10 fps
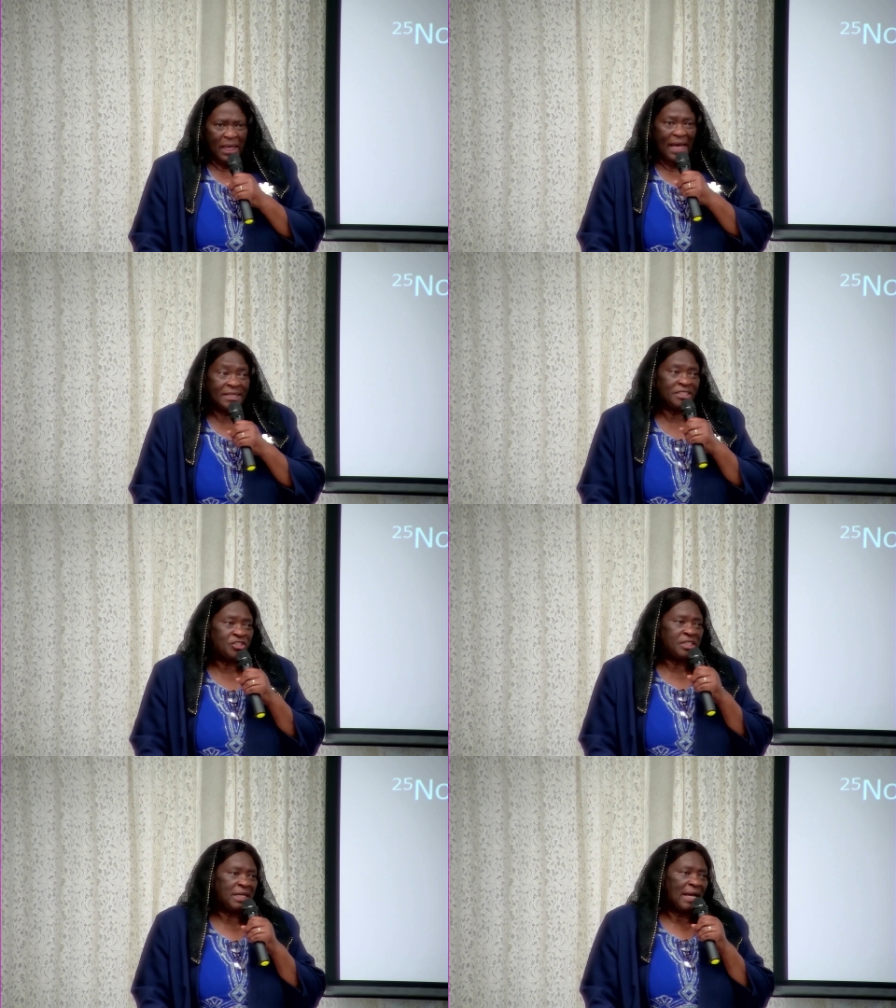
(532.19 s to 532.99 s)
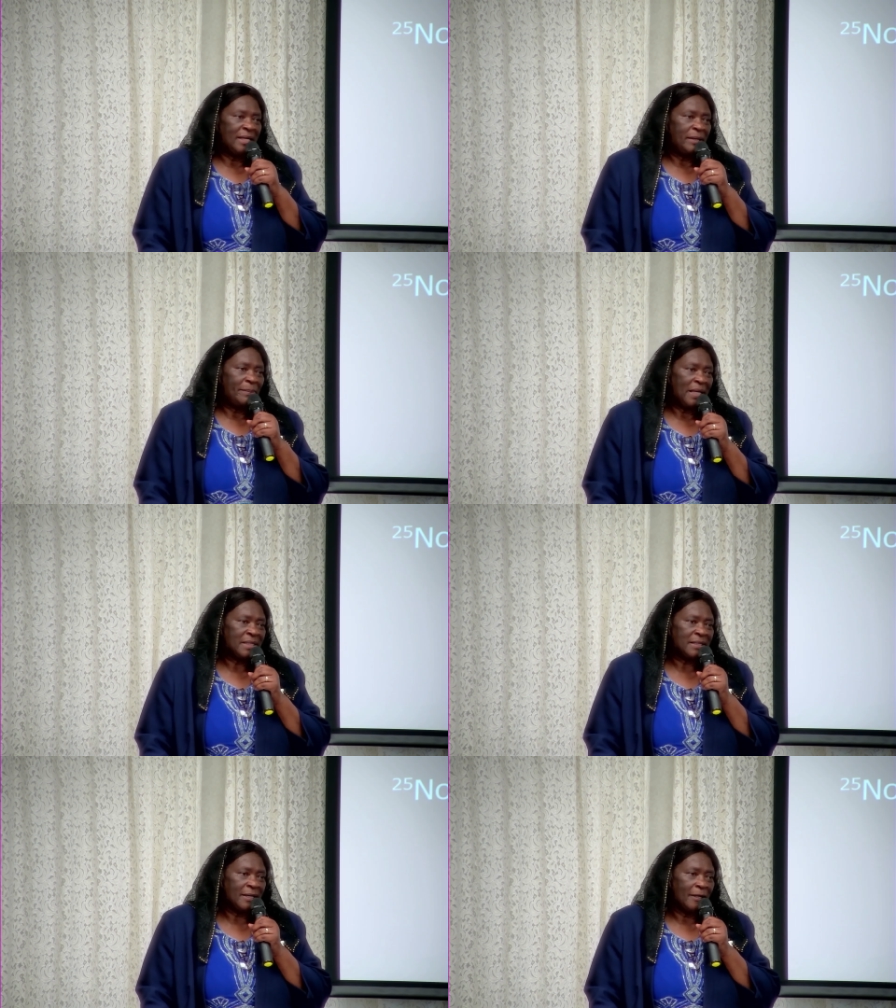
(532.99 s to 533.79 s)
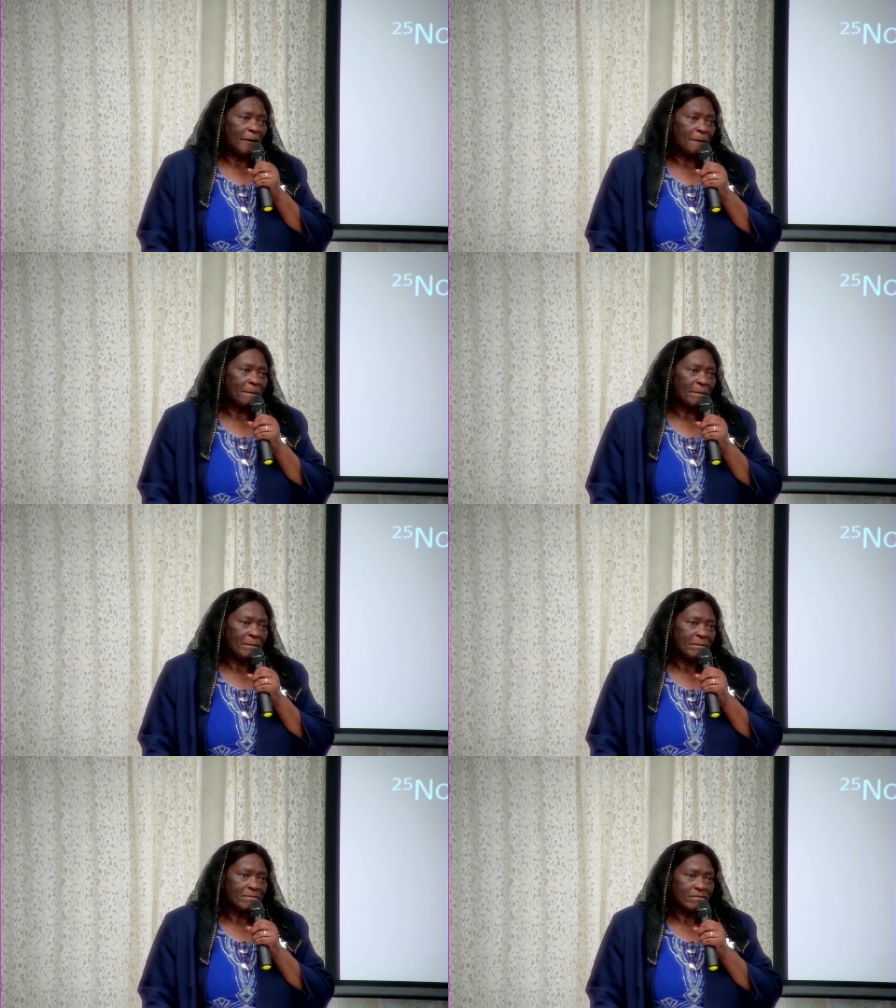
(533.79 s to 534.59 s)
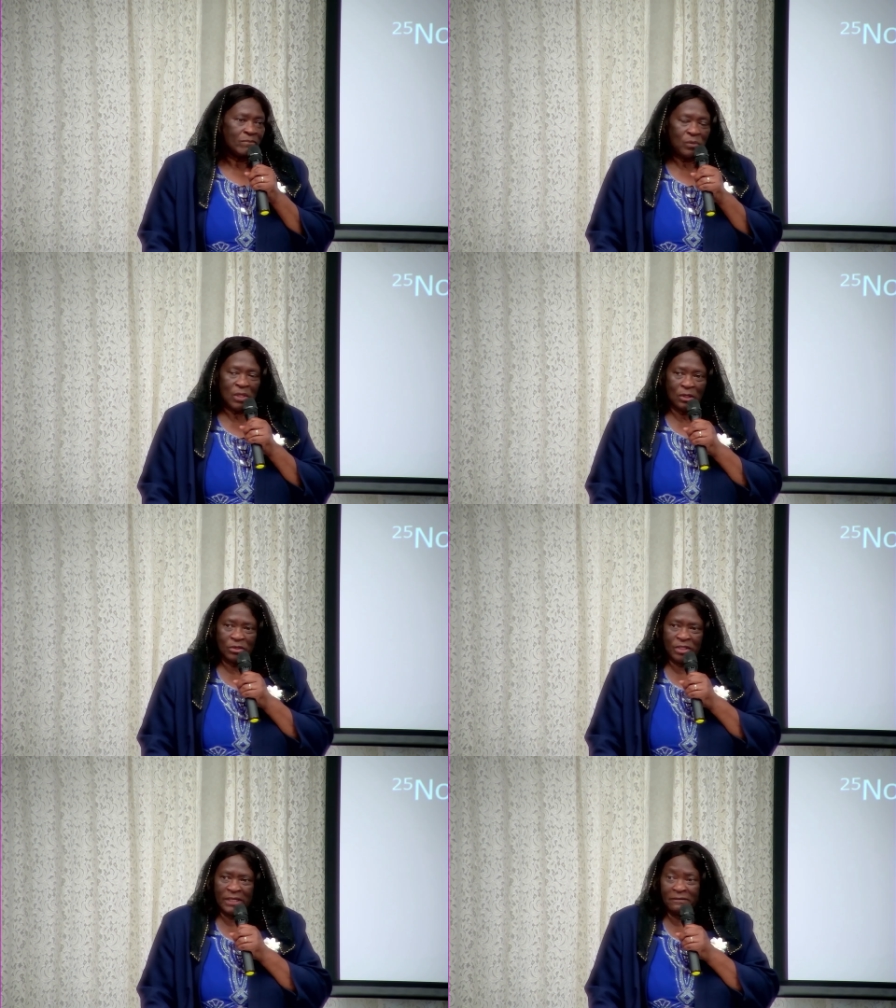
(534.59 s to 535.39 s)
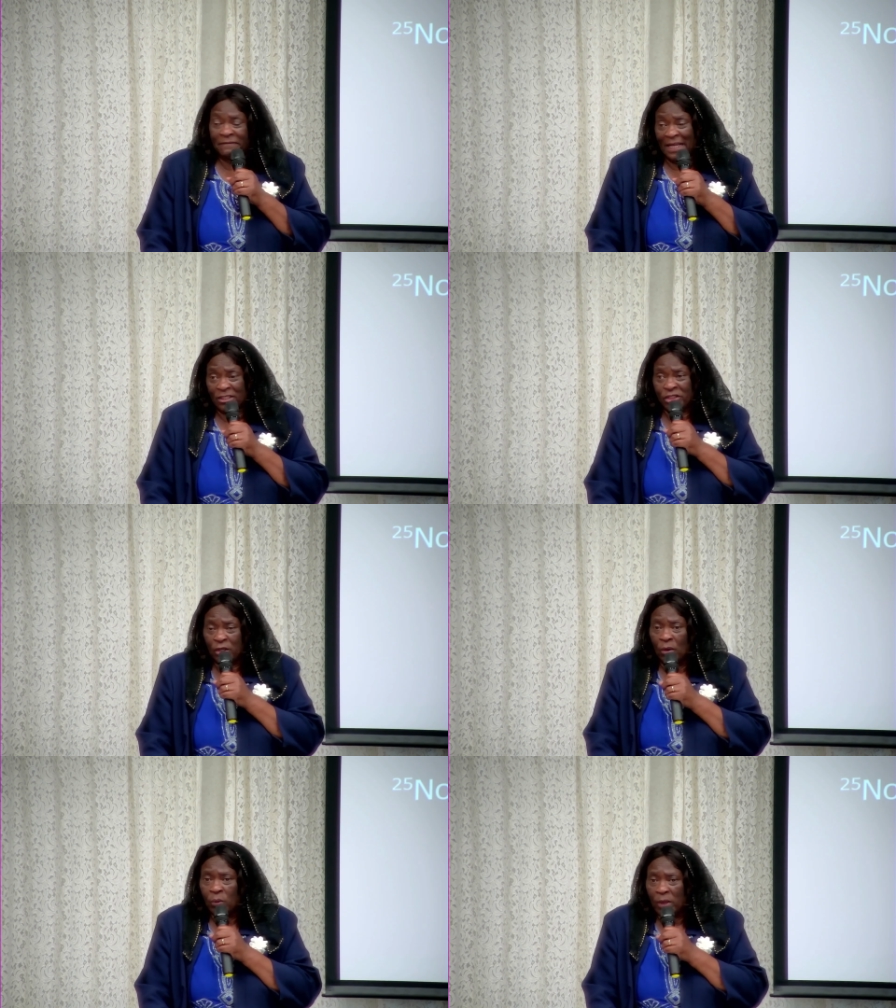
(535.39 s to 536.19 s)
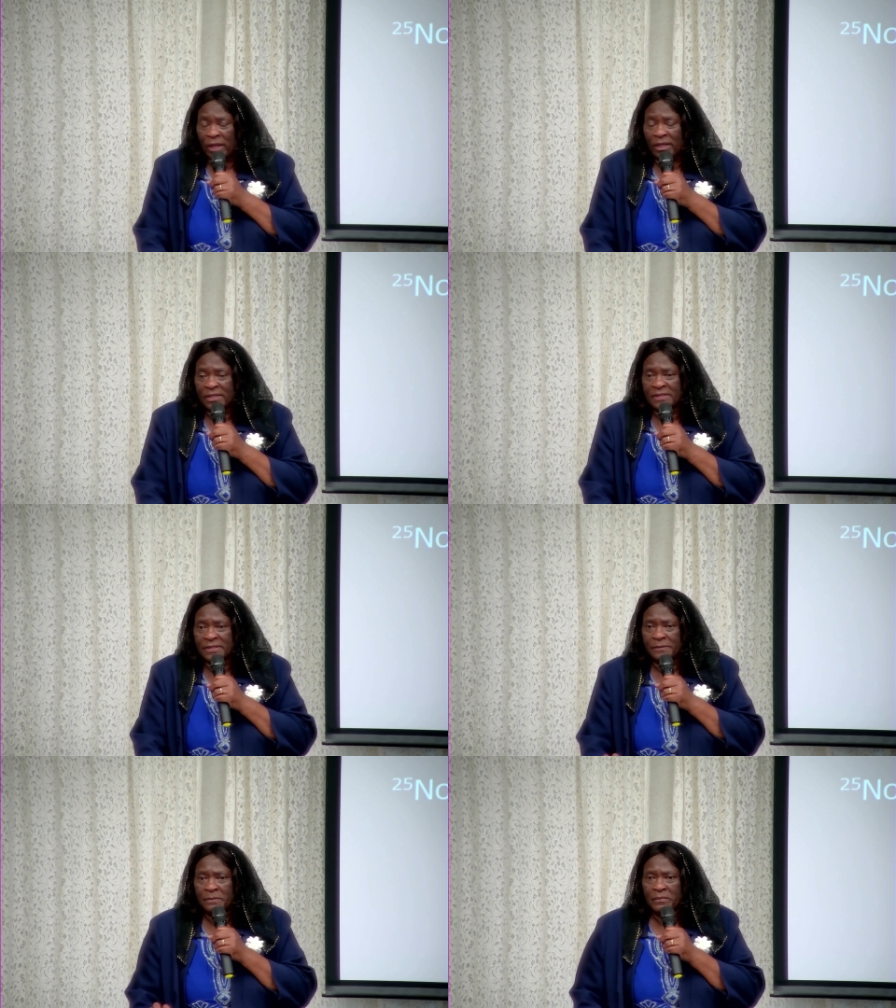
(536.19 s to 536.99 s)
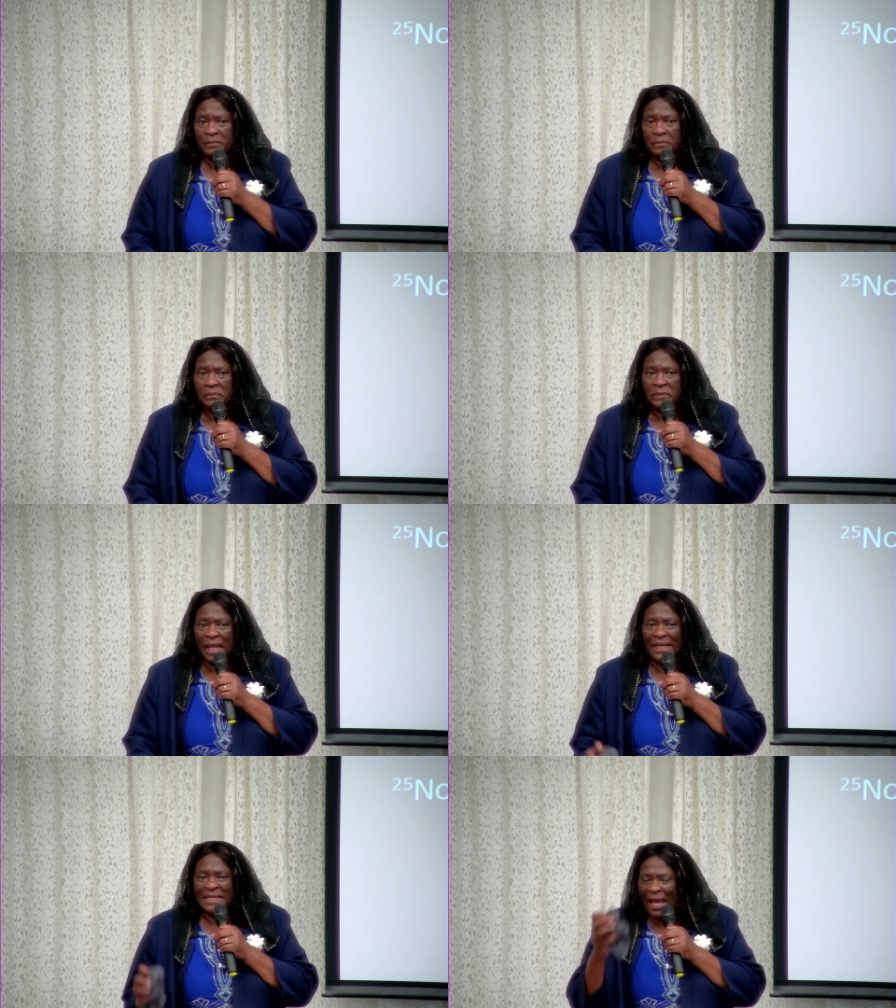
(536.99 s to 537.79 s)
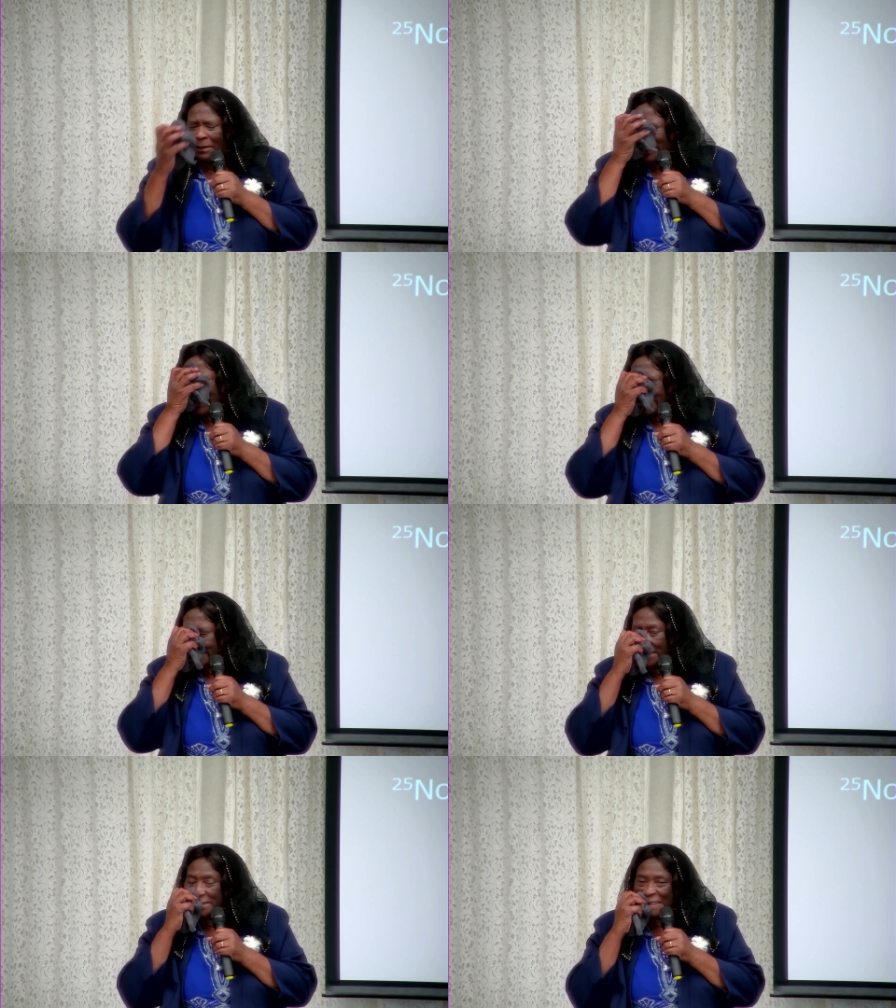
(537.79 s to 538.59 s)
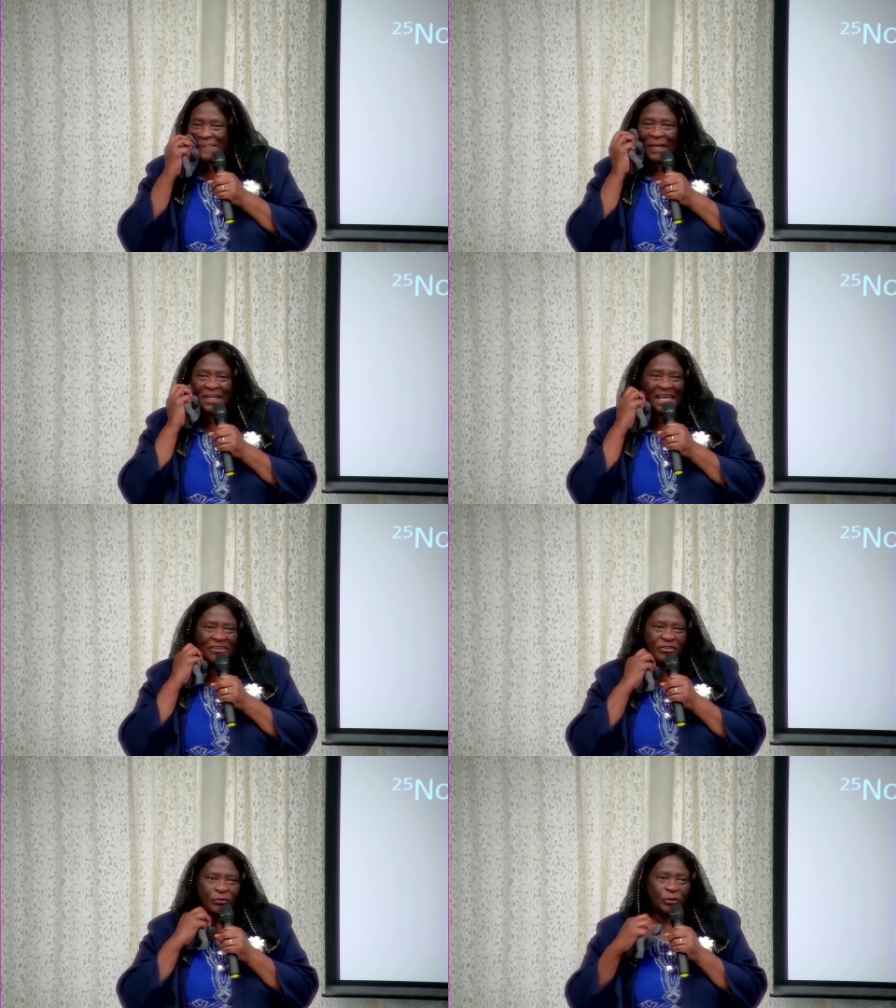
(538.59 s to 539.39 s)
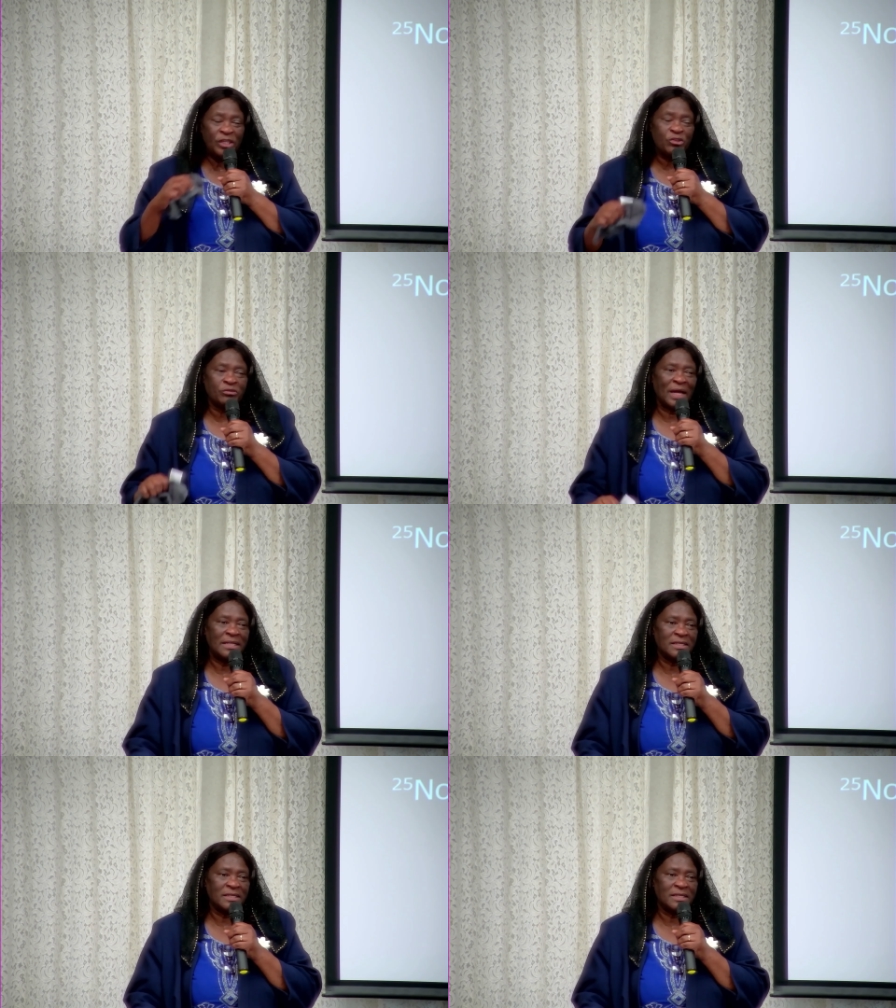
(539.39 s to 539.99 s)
And did she get any better? No, she, in fact, she got worse. And how many things in our lives have we tried to